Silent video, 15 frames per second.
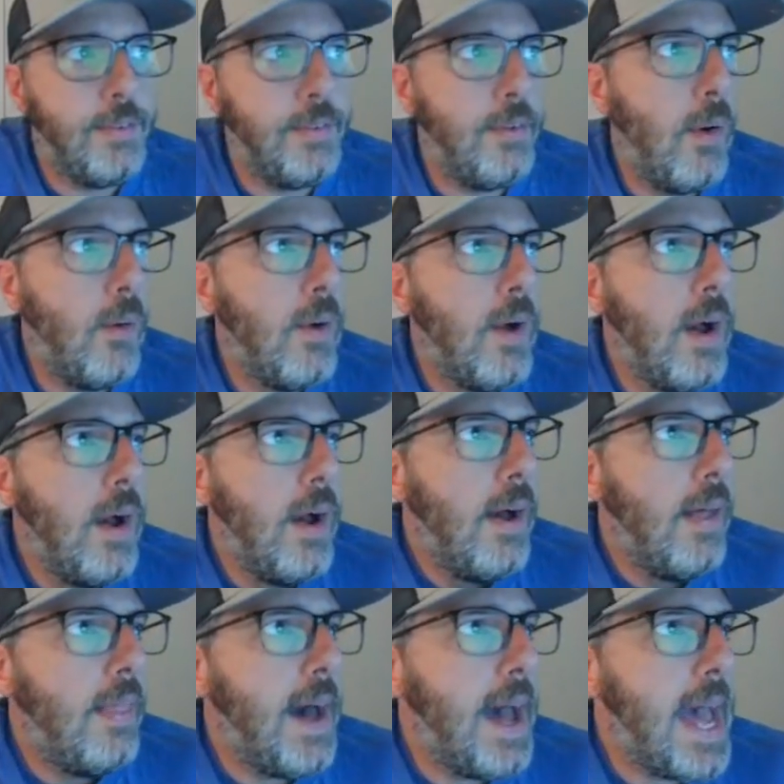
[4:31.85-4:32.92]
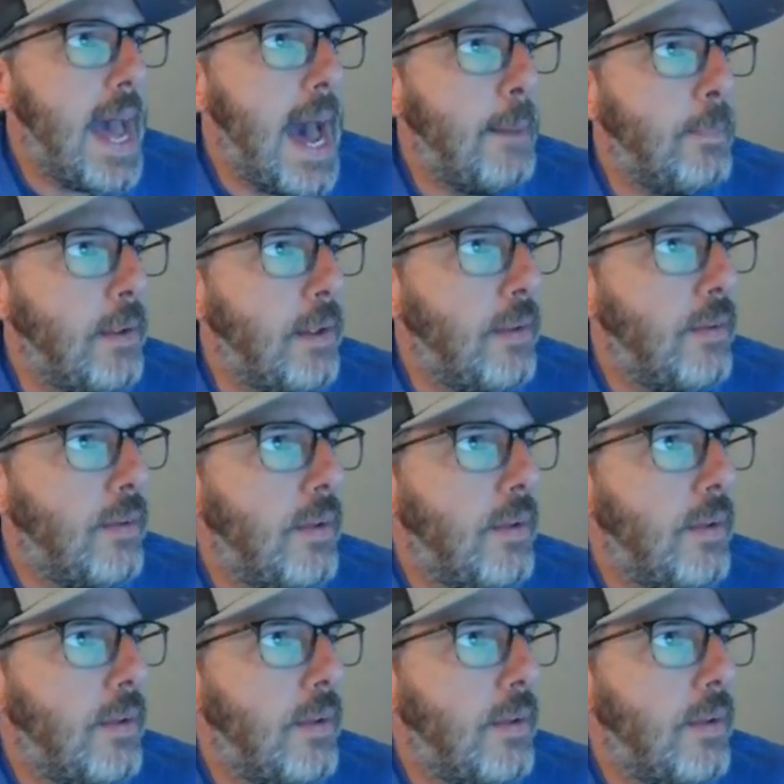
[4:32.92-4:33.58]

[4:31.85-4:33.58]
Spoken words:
So that happened.